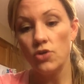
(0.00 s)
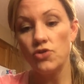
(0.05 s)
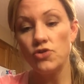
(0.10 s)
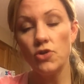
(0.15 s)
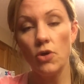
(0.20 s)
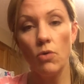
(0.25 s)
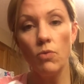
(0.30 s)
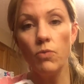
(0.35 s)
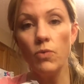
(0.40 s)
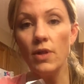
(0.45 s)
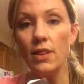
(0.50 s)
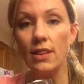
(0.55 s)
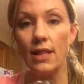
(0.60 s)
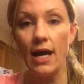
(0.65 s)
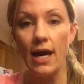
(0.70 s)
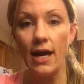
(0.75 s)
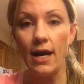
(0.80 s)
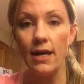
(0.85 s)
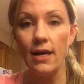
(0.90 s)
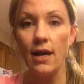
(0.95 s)
Don't
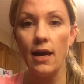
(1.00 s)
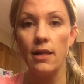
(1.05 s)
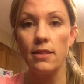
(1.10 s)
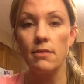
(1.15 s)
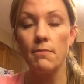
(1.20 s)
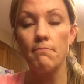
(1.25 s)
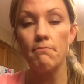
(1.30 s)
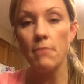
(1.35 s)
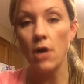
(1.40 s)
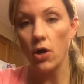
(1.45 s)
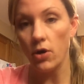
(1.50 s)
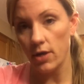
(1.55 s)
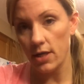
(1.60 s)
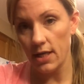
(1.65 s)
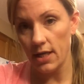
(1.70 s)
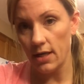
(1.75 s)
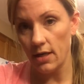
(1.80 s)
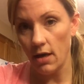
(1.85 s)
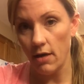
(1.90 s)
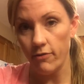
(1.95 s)
rely on the
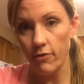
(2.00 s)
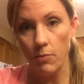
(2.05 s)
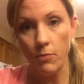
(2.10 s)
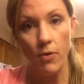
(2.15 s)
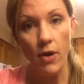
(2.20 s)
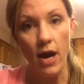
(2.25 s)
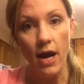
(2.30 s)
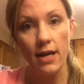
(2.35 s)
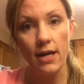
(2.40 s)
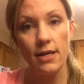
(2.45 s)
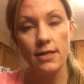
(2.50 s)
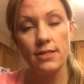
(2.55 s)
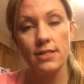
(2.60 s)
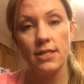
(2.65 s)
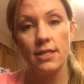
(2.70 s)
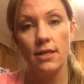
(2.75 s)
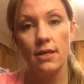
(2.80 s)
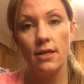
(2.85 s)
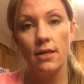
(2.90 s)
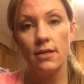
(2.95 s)
marketing of a
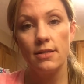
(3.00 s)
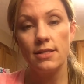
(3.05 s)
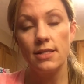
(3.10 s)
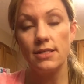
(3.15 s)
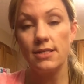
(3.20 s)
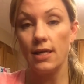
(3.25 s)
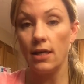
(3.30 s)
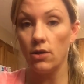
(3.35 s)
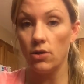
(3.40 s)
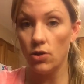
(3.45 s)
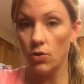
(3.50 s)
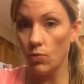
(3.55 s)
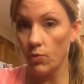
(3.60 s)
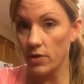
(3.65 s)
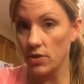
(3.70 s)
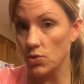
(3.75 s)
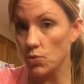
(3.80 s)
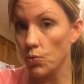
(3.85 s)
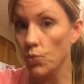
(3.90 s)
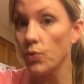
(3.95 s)
product to tell you
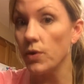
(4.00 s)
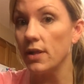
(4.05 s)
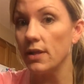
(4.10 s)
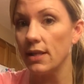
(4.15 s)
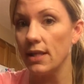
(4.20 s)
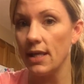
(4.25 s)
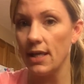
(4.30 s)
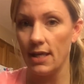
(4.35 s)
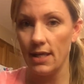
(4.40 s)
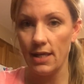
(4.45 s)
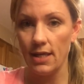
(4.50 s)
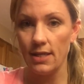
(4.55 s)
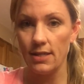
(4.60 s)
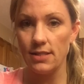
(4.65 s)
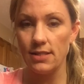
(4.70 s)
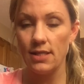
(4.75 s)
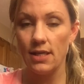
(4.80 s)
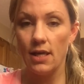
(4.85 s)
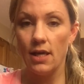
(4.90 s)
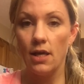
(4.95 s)
what's really in
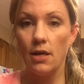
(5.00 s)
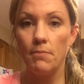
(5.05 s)
it.